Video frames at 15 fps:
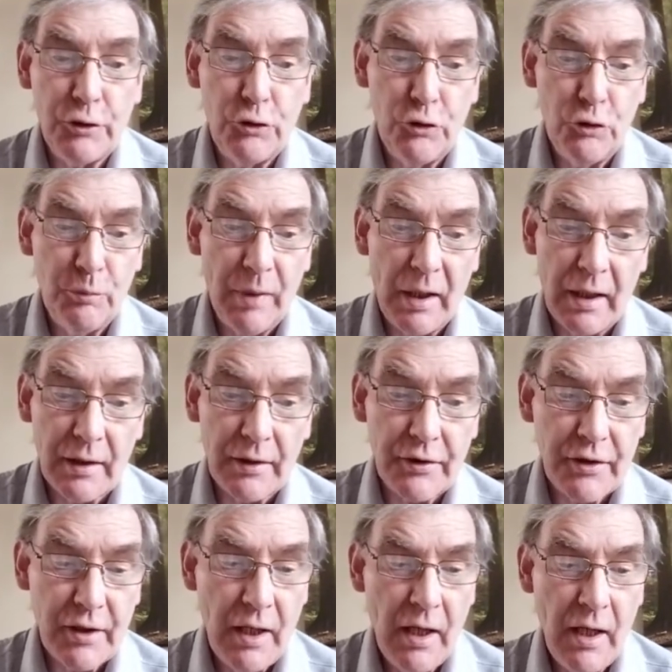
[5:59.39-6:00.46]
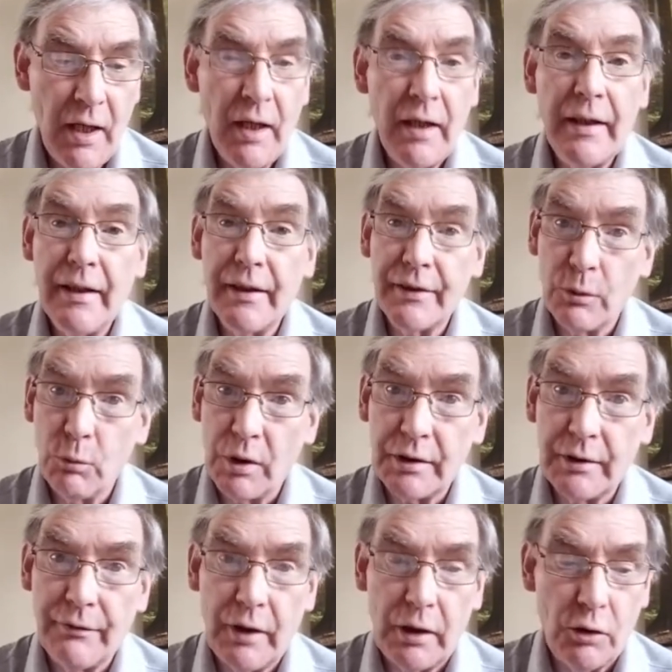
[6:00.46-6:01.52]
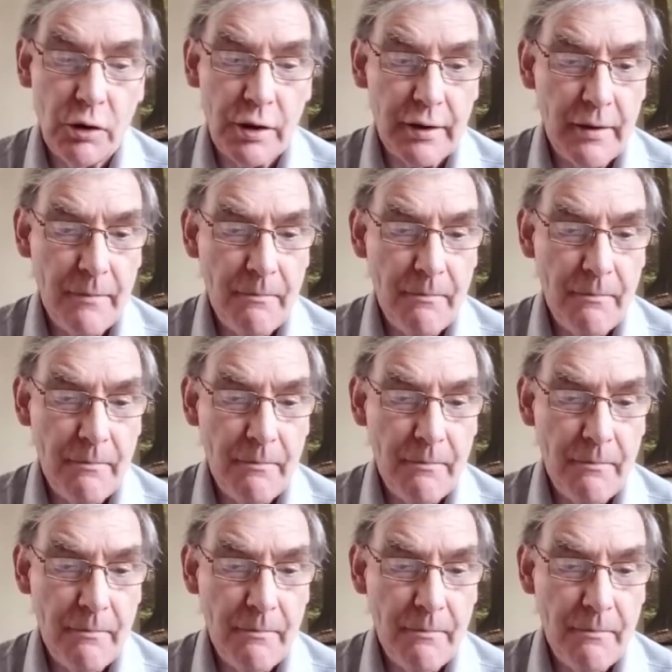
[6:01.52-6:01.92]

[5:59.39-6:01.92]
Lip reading: two parts. Hear the word of the Lord.